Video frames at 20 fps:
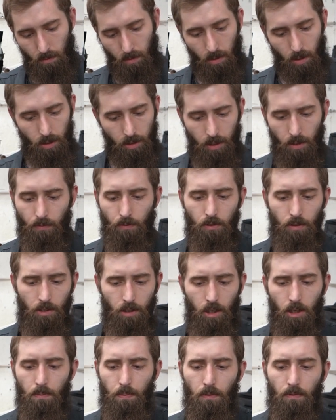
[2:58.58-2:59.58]
a different
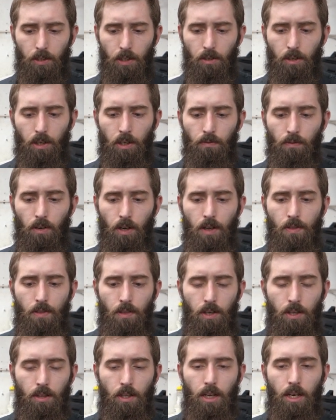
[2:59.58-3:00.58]
type of engraver. I
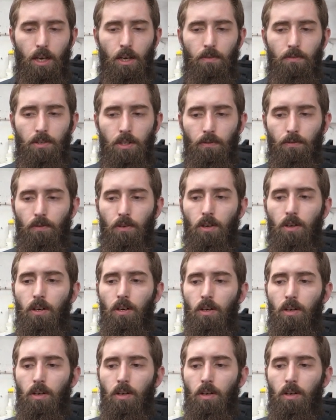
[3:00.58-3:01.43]
think they have different,